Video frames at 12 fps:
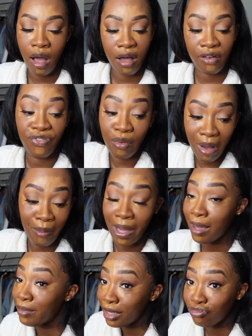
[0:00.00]
for my
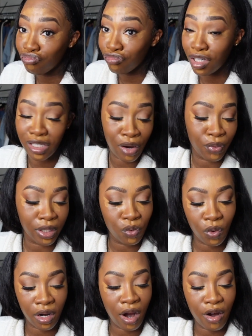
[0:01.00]
baby, because I really
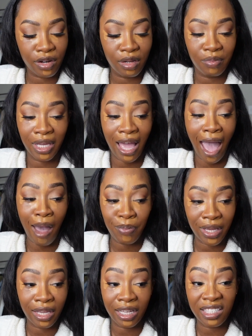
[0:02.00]
want her to be
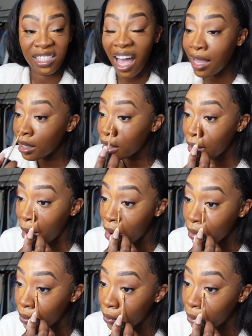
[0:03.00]
happy and excited about
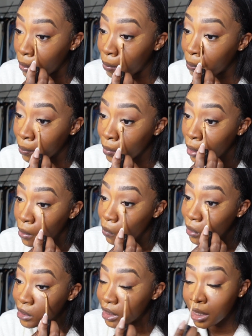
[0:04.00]
her room
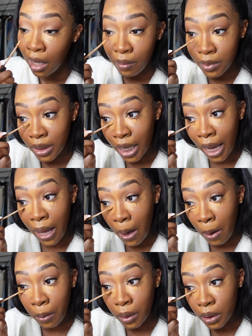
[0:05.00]
when she comes
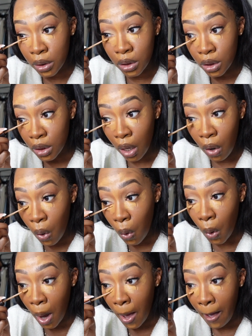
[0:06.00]
down. So